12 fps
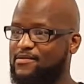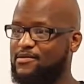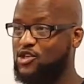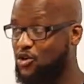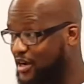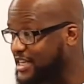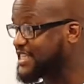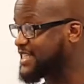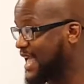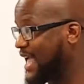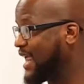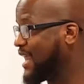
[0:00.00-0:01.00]
You
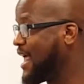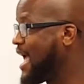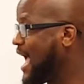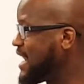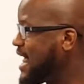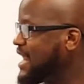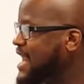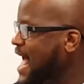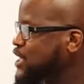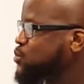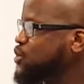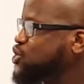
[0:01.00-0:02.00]
understand? And
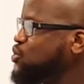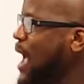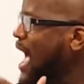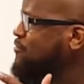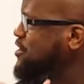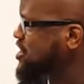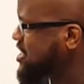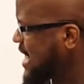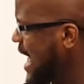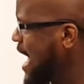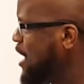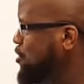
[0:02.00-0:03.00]
that's what you have to
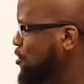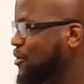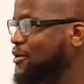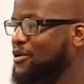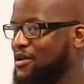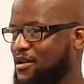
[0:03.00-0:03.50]
stand on.